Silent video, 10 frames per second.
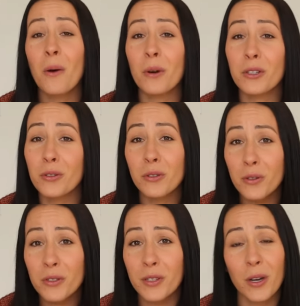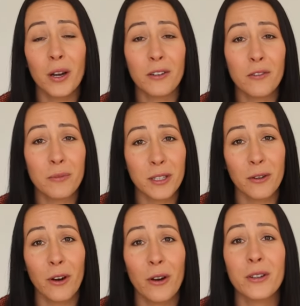when you're used to going from
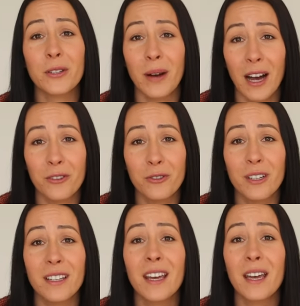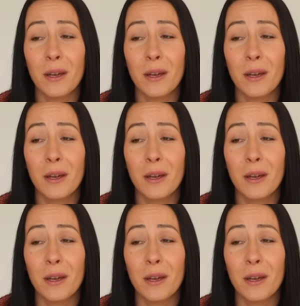0 to 100